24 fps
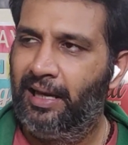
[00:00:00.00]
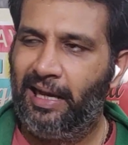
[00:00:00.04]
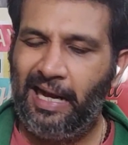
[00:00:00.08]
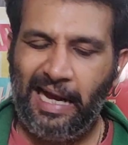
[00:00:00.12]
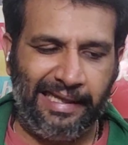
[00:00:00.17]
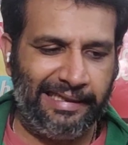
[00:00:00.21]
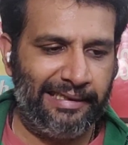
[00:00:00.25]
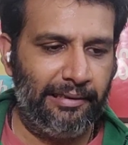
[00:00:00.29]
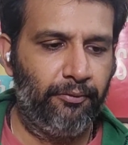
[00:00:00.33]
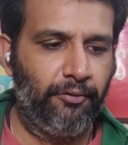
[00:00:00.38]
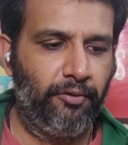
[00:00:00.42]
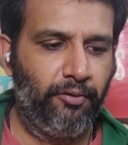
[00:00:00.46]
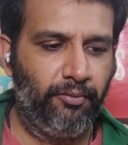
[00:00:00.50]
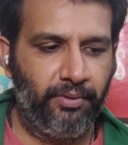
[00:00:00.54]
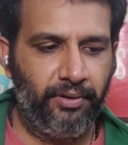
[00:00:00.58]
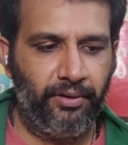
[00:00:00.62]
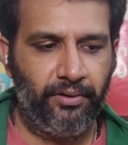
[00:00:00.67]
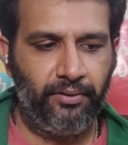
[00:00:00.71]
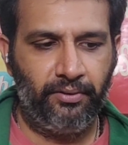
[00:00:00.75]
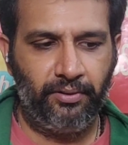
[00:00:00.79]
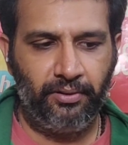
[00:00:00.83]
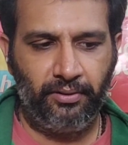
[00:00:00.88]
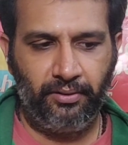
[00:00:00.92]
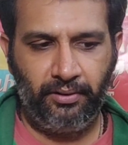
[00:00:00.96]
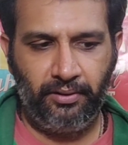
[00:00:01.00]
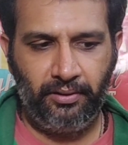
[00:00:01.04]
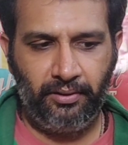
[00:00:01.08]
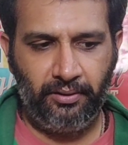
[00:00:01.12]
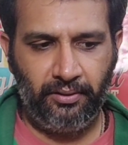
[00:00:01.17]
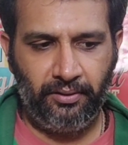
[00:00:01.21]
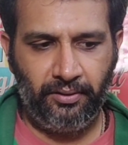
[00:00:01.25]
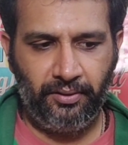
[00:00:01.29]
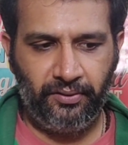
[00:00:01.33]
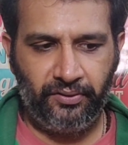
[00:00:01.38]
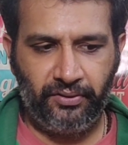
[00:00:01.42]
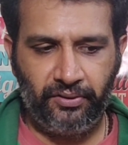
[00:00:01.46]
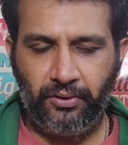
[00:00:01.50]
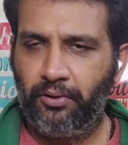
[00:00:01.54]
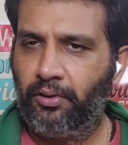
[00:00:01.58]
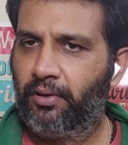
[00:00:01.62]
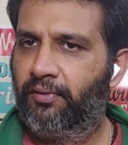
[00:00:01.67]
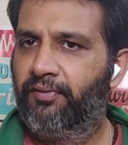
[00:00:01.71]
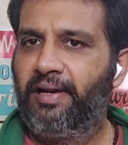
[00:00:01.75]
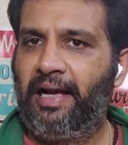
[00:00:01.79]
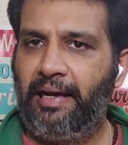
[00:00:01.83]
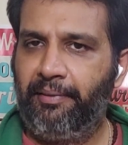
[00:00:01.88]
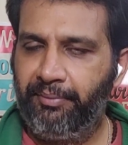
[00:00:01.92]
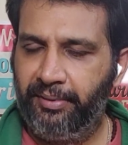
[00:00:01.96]
At the moment, there's a lot
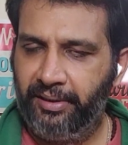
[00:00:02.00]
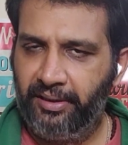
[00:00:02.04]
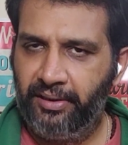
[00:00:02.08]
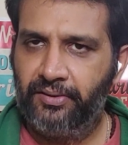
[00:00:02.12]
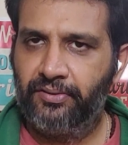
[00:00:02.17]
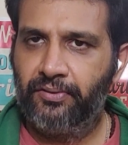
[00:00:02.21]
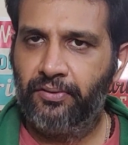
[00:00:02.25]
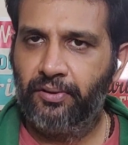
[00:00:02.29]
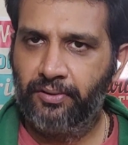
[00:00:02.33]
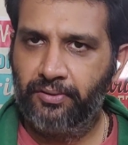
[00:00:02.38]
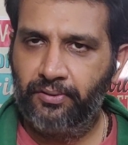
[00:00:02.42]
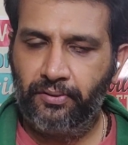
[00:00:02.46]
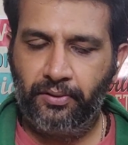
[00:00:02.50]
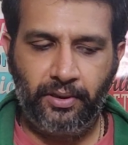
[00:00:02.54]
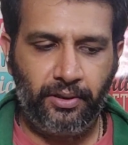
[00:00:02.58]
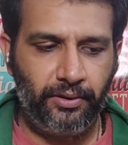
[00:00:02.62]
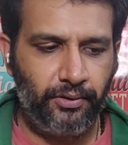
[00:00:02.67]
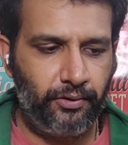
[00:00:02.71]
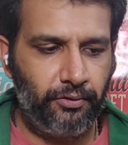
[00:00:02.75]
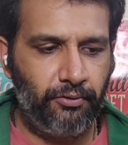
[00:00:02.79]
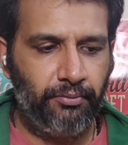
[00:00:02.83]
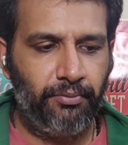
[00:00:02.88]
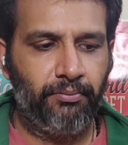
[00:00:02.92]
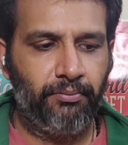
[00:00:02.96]
of happiness also that